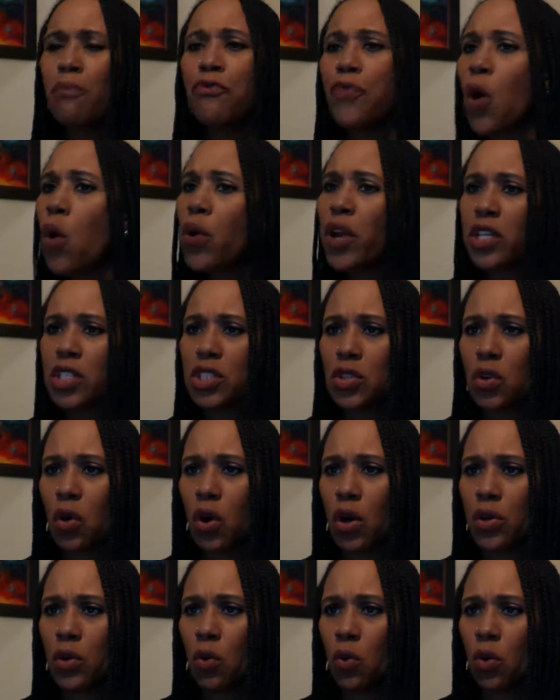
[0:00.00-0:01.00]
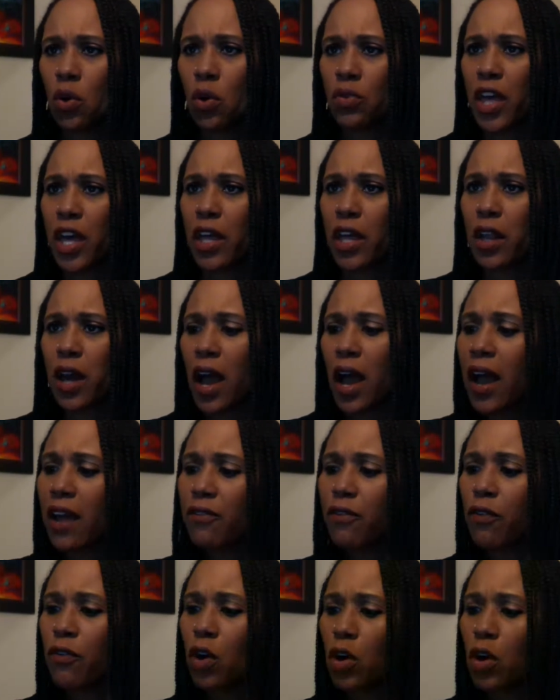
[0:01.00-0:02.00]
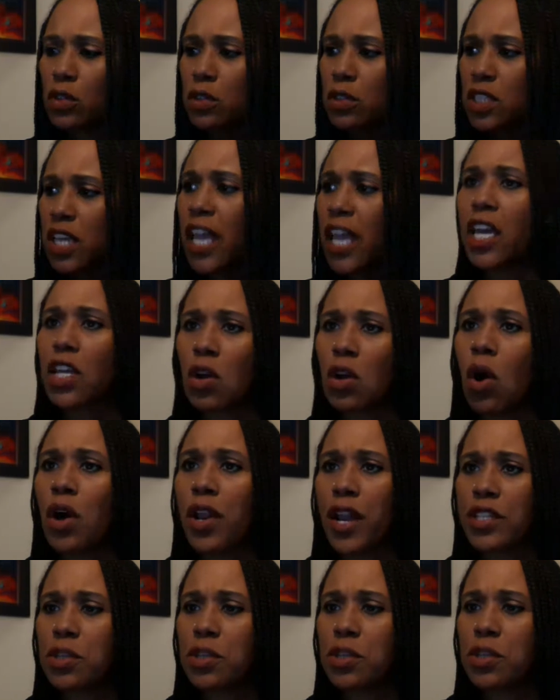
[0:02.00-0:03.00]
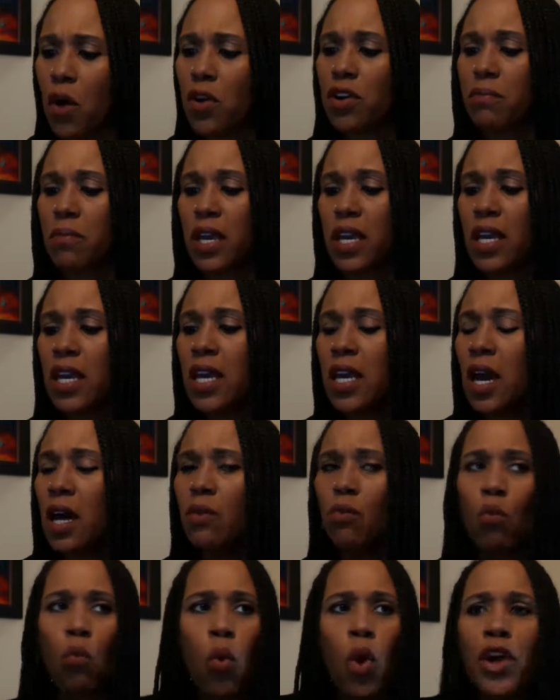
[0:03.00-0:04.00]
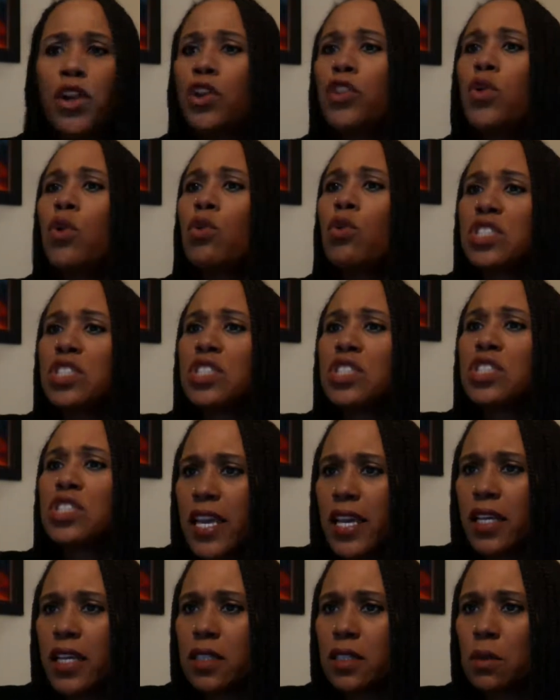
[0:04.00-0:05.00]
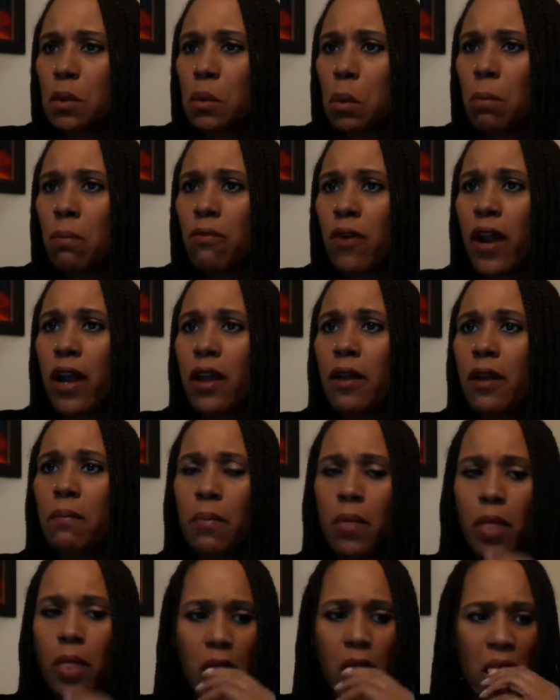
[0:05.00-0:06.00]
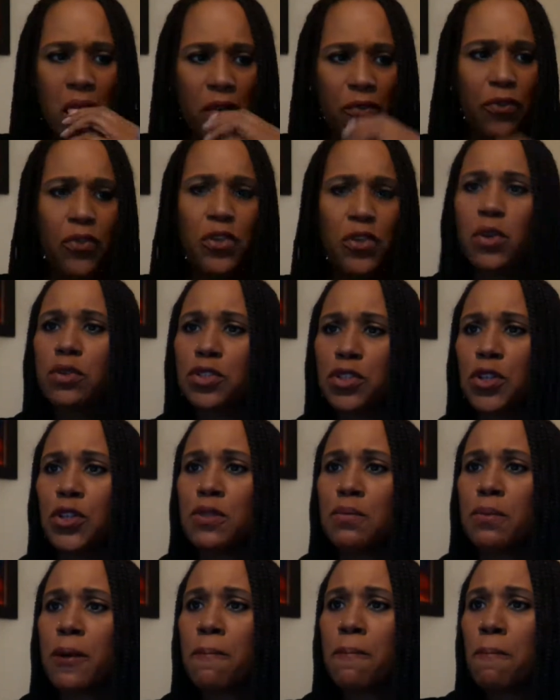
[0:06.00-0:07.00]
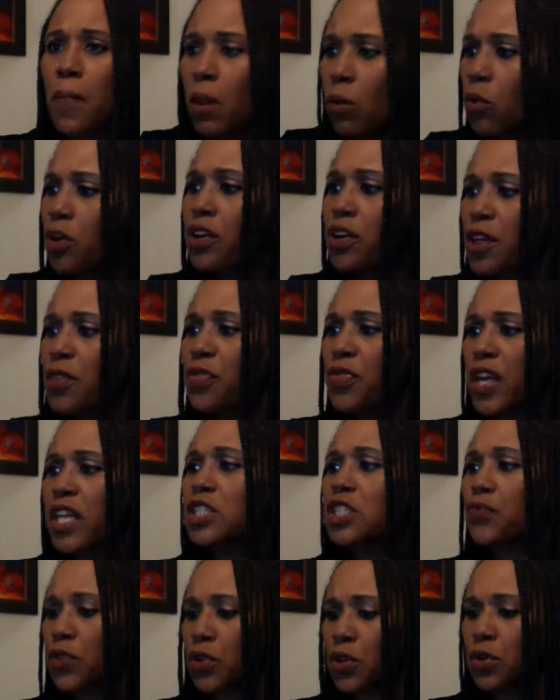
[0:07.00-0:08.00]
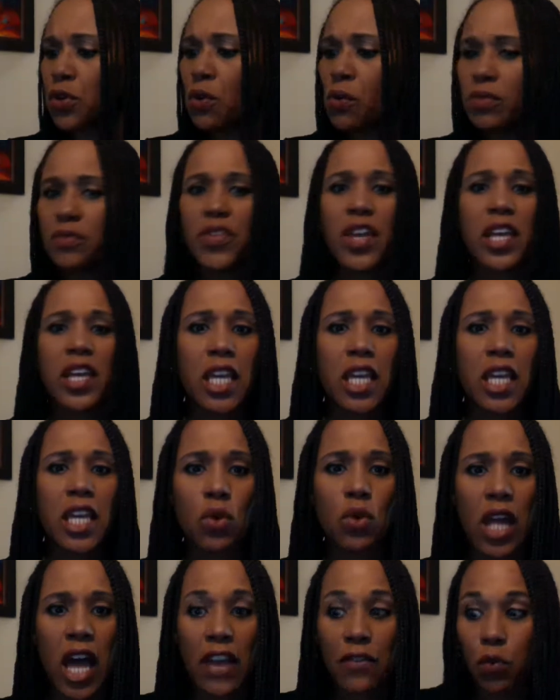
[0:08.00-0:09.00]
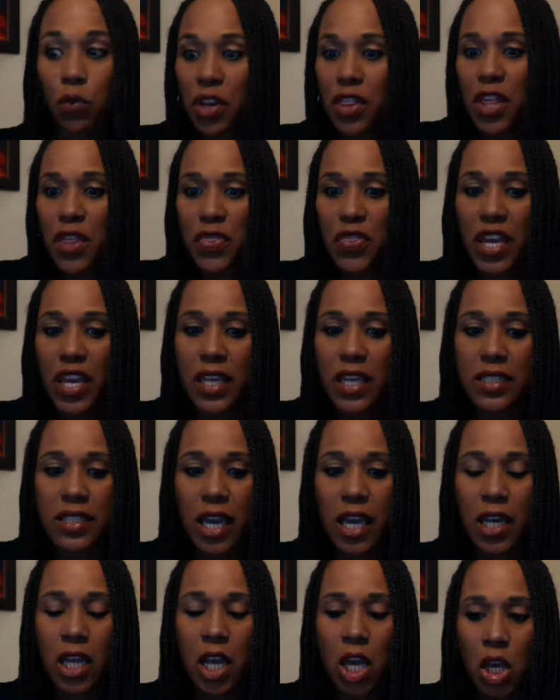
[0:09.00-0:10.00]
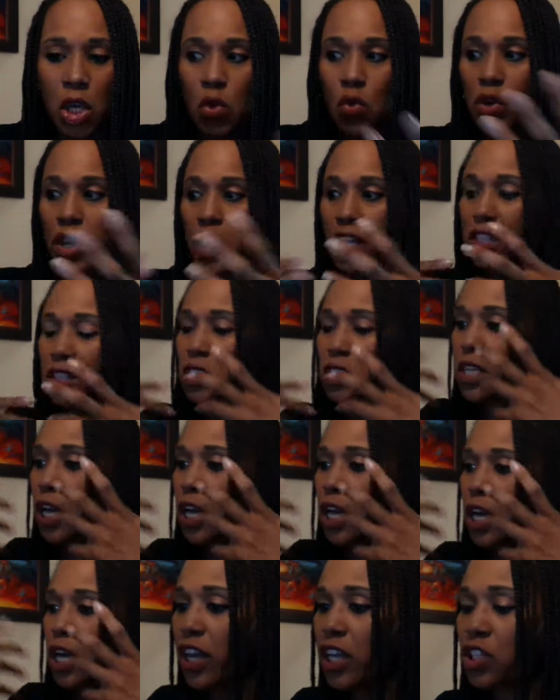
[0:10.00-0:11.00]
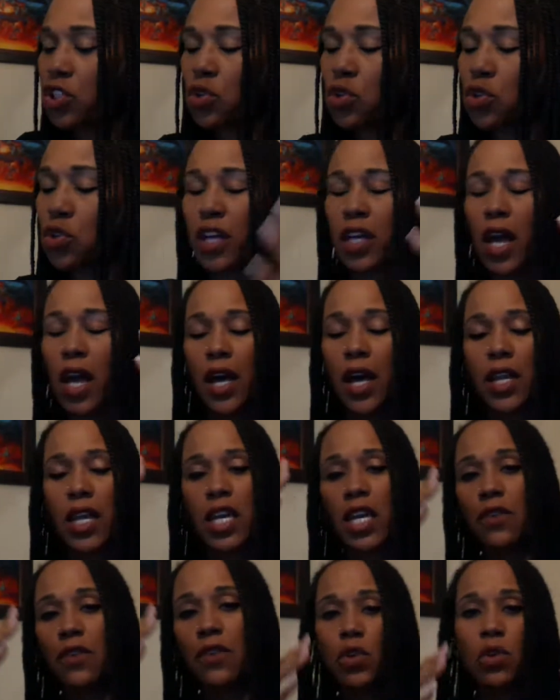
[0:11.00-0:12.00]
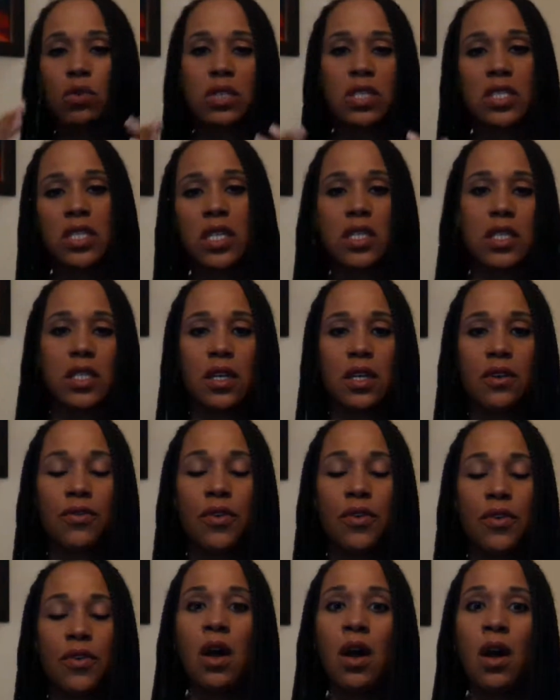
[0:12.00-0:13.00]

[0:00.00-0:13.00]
focused on or that I've taken on as a part of me. What are those things, right? For you, excuse me. What are the things for you that give you life? What are the things that you can delve into that kind of give you a sense of,